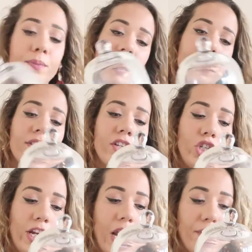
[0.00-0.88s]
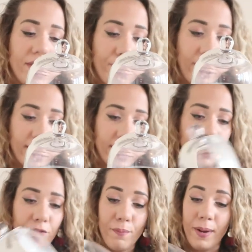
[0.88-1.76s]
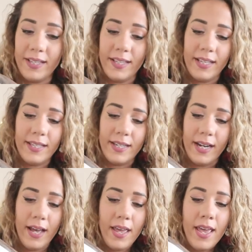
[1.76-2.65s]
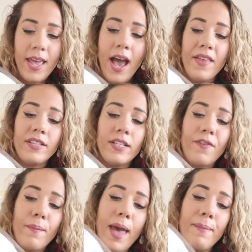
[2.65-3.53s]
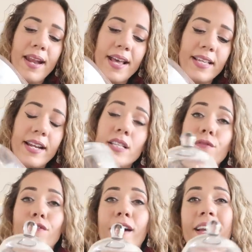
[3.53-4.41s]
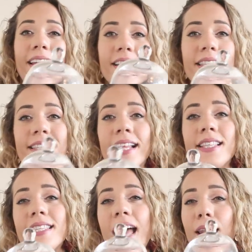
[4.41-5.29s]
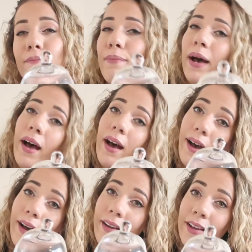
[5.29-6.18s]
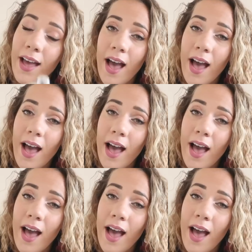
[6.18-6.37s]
one was given to Gino as a present for my sister. And this is from M&S, and it's frankincense and myrrh.